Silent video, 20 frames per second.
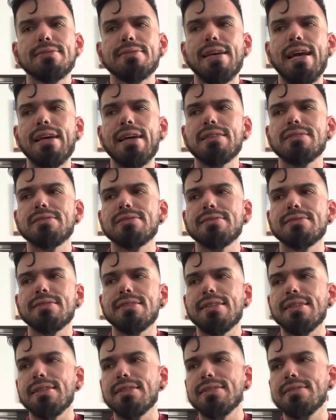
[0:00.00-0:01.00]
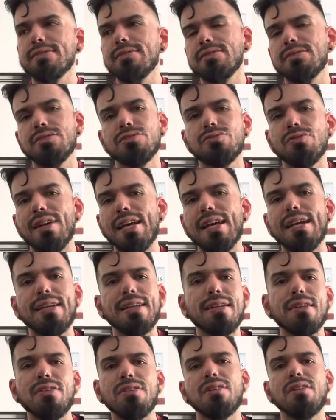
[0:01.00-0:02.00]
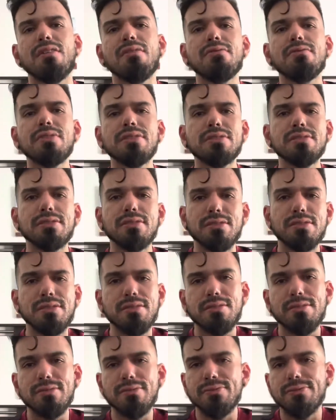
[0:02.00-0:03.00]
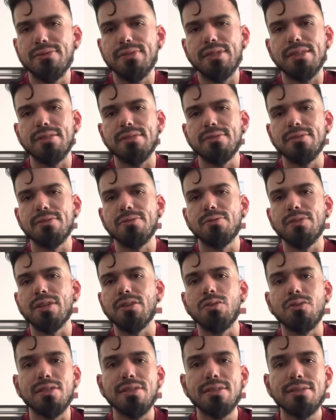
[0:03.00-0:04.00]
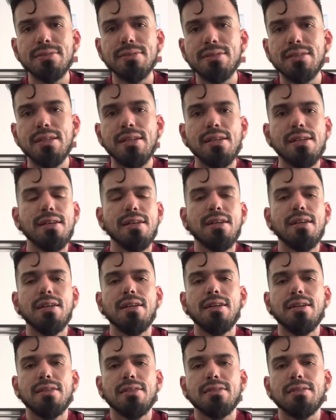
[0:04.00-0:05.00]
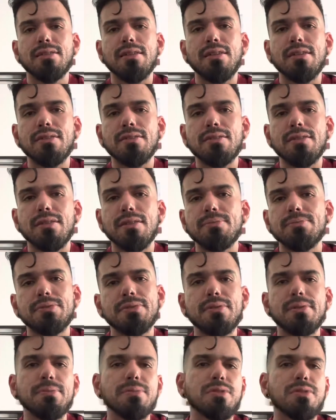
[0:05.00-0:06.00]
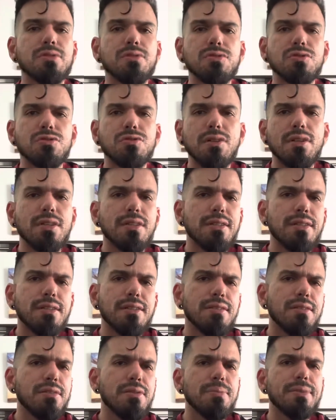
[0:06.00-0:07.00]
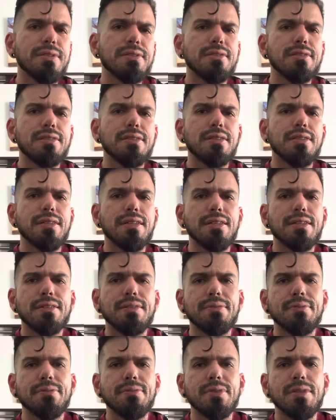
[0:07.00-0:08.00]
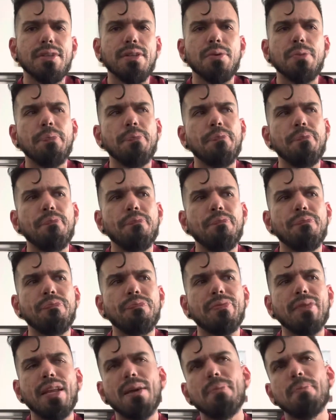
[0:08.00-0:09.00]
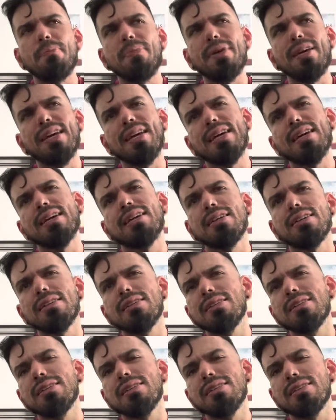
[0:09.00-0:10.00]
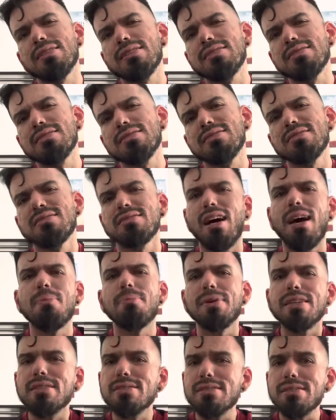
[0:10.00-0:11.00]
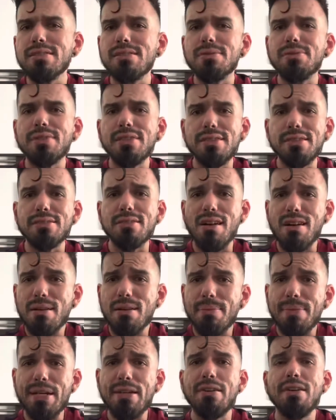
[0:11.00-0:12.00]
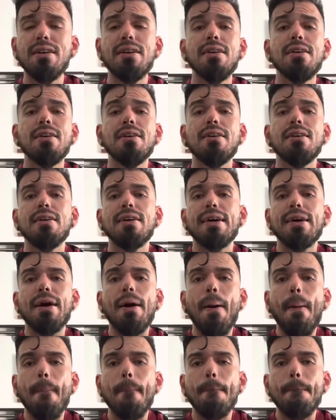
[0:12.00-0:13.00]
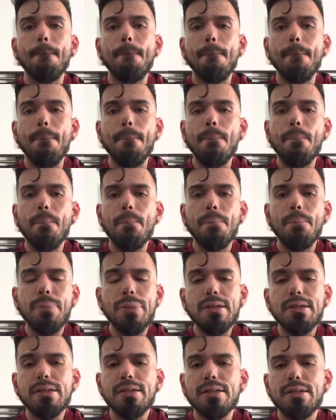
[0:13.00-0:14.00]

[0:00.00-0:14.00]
as dreaded or nervous to just freaking record this. I'm still struggling a little bit to pick a topic to really talk about. But